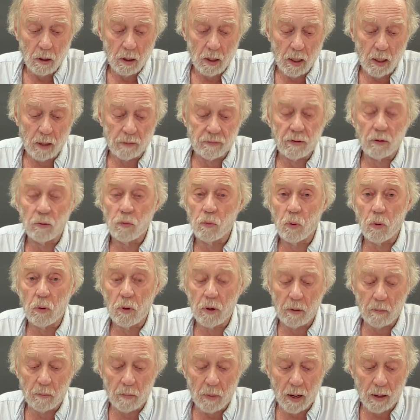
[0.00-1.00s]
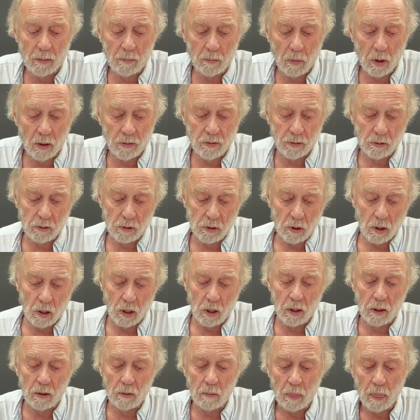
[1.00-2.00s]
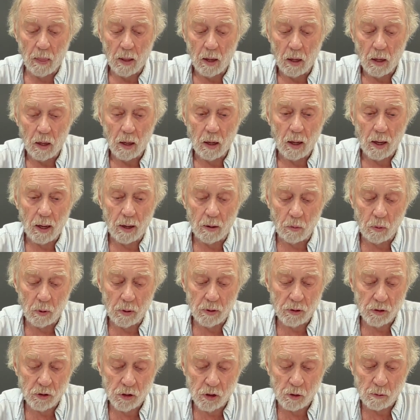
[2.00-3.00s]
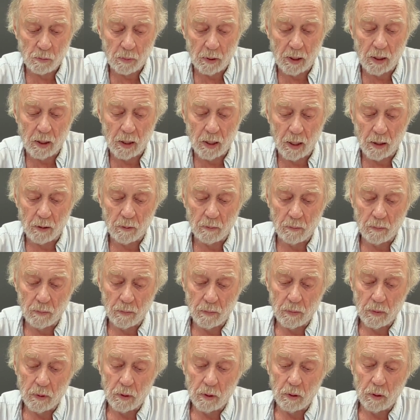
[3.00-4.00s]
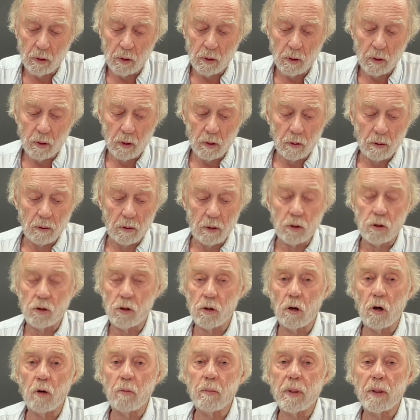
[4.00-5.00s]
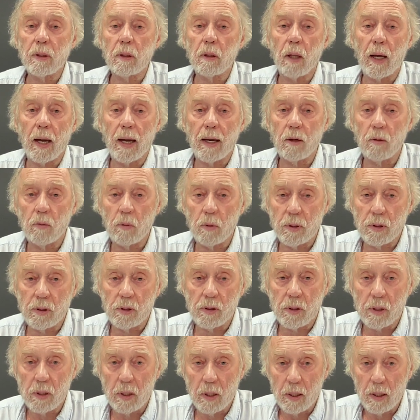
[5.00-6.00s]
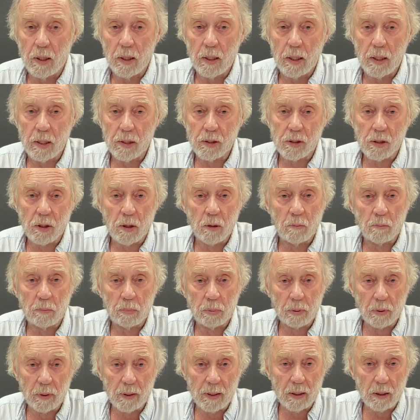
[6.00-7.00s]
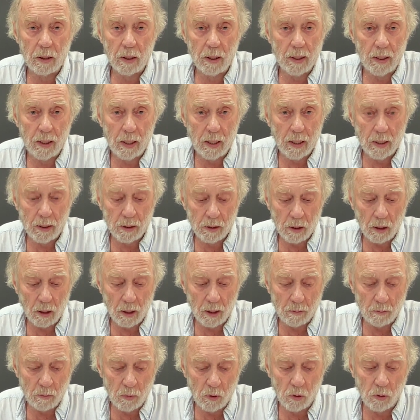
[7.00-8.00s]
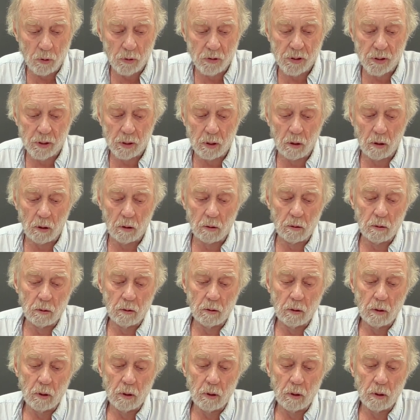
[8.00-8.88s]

And if it weren't my mother tongue, I wouldn't speak it. The German language is completely anti-musical,